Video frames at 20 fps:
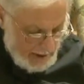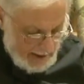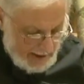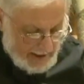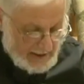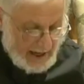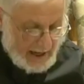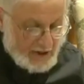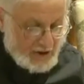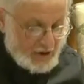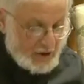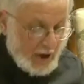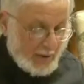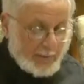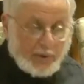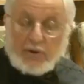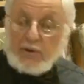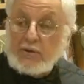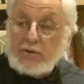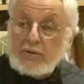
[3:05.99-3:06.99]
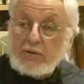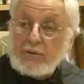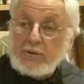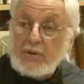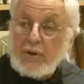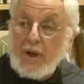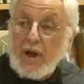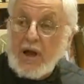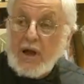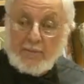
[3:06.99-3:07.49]
It has stumbled,
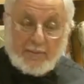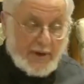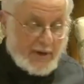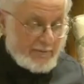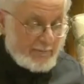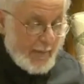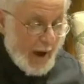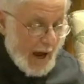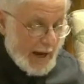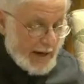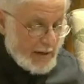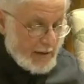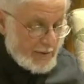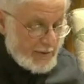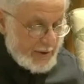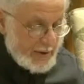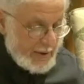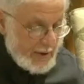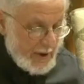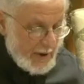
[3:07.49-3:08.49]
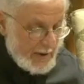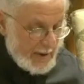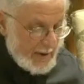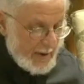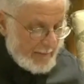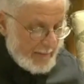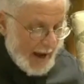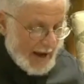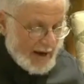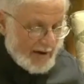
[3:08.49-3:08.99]
been mired
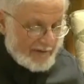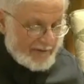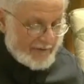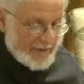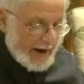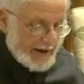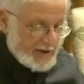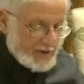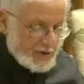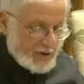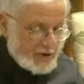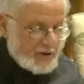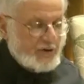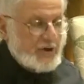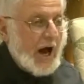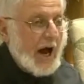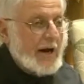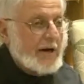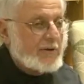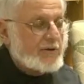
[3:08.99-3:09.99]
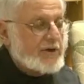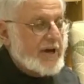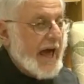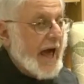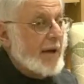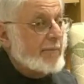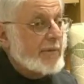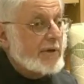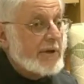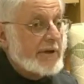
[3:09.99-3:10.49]
by a frightened, tired
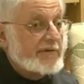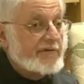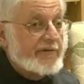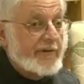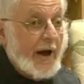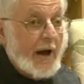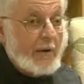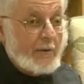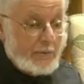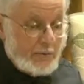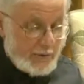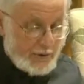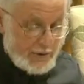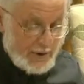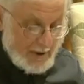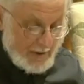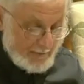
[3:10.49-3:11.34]
camel it found.